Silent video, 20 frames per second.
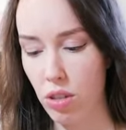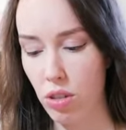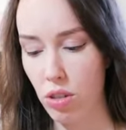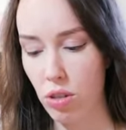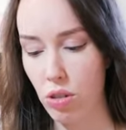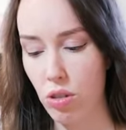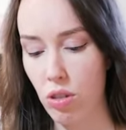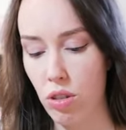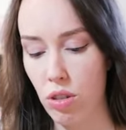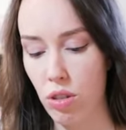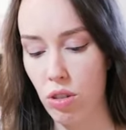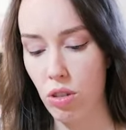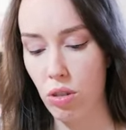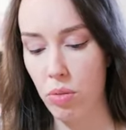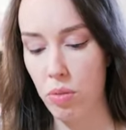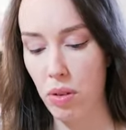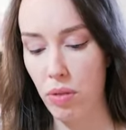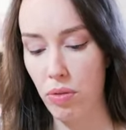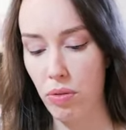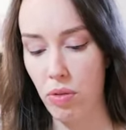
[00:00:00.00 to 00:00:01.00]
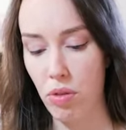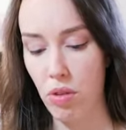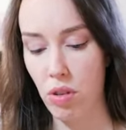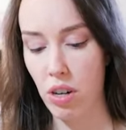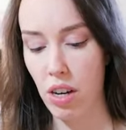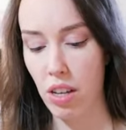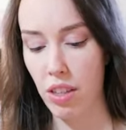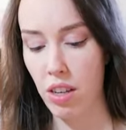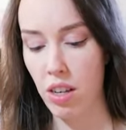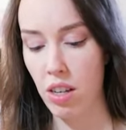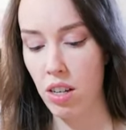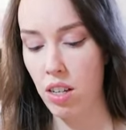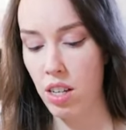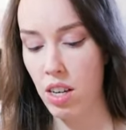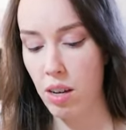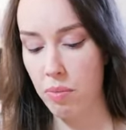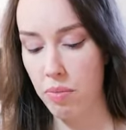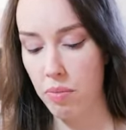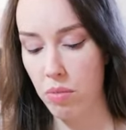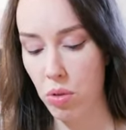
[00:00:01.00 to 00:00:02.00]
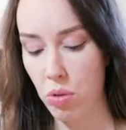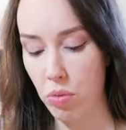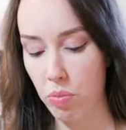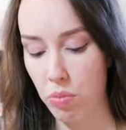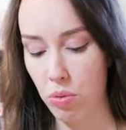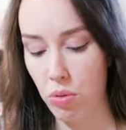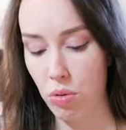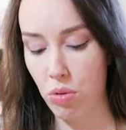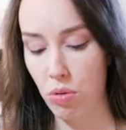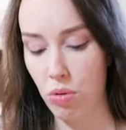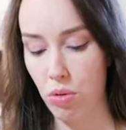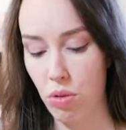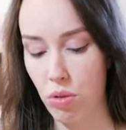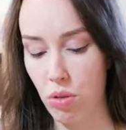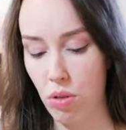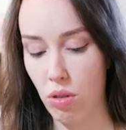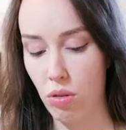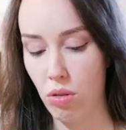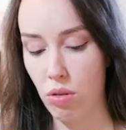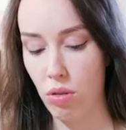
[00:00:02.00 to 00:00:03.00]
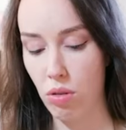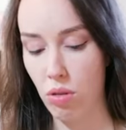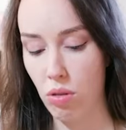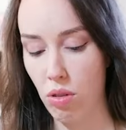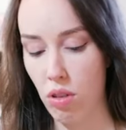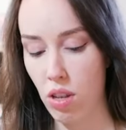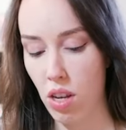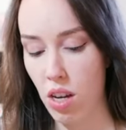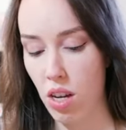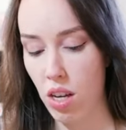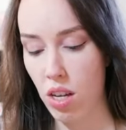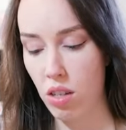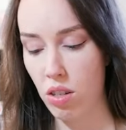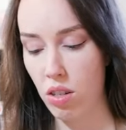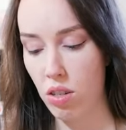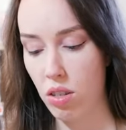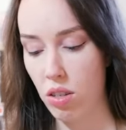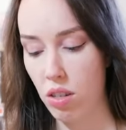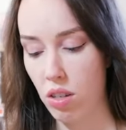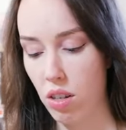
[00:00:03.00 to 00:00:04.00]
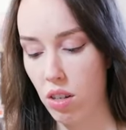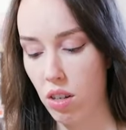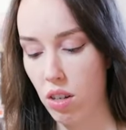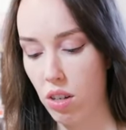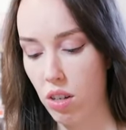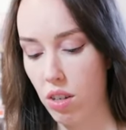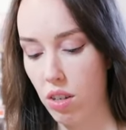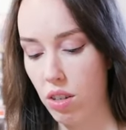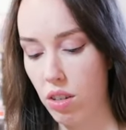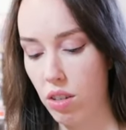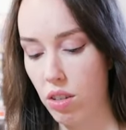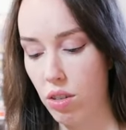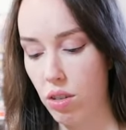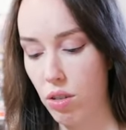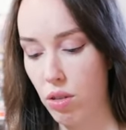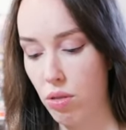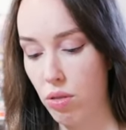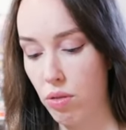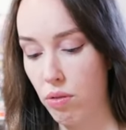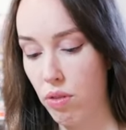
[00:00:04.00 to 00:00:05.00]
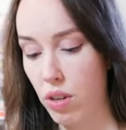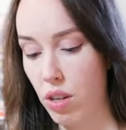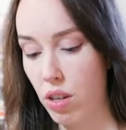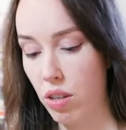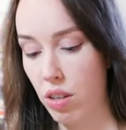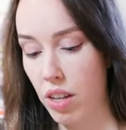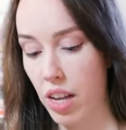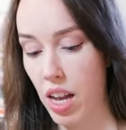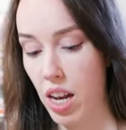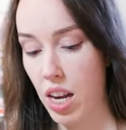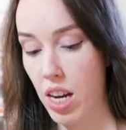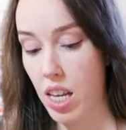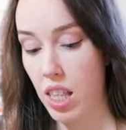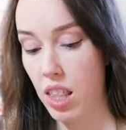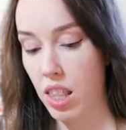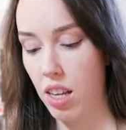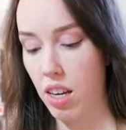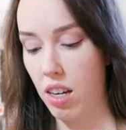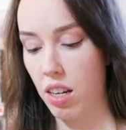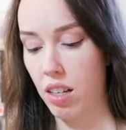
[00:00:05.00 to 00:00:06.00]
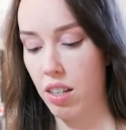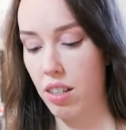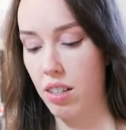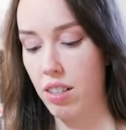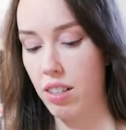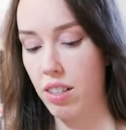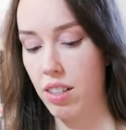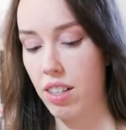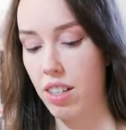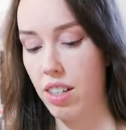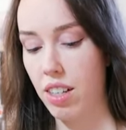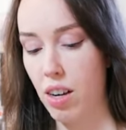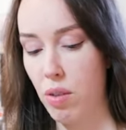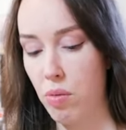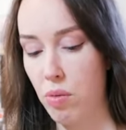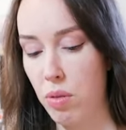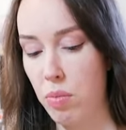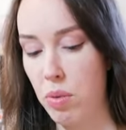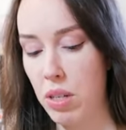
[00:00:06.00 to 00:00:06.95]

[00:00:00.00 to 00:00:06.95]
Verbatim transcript: should still be four, I think. Yep, oops, don't do that. Don't reveal anything. I want to be